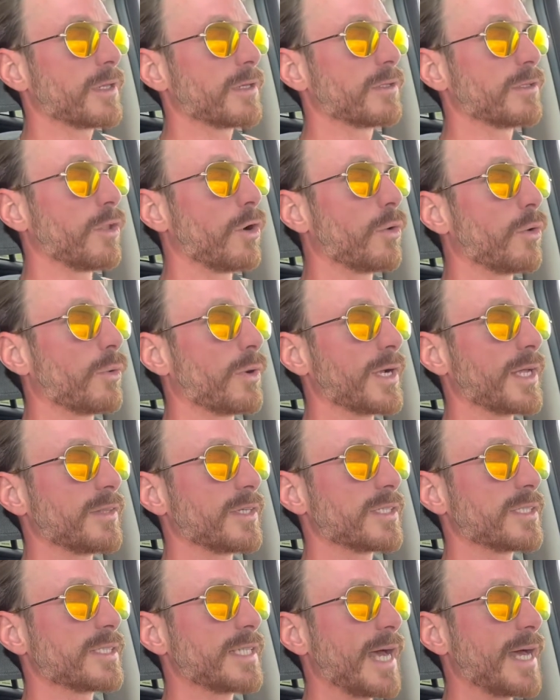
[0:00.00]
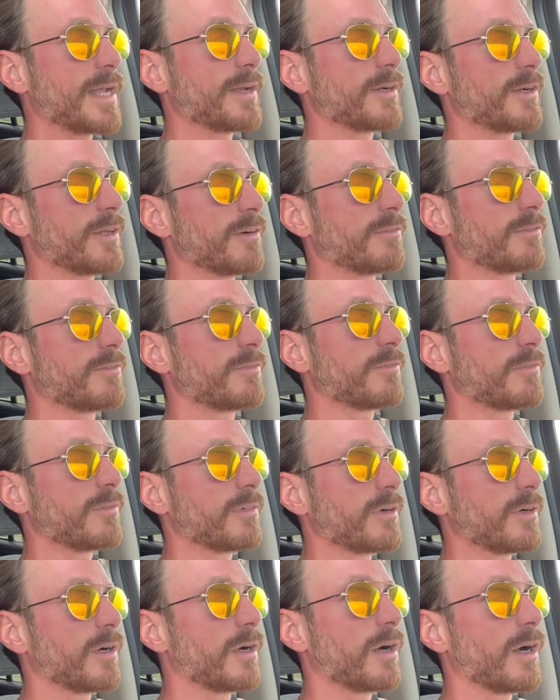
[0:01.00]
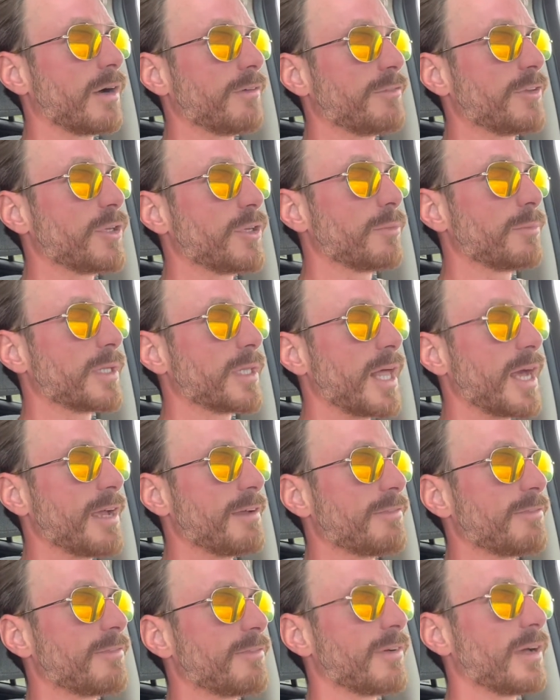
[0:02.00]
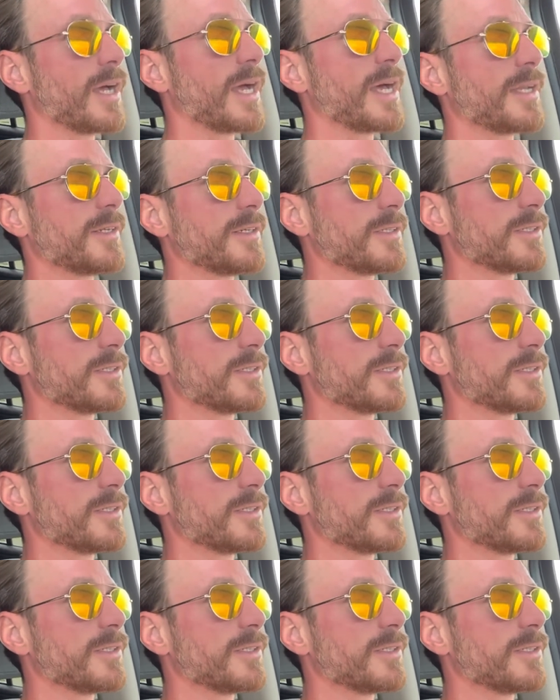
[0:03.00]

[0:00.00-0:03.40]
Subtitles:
lowering the standard of human life, and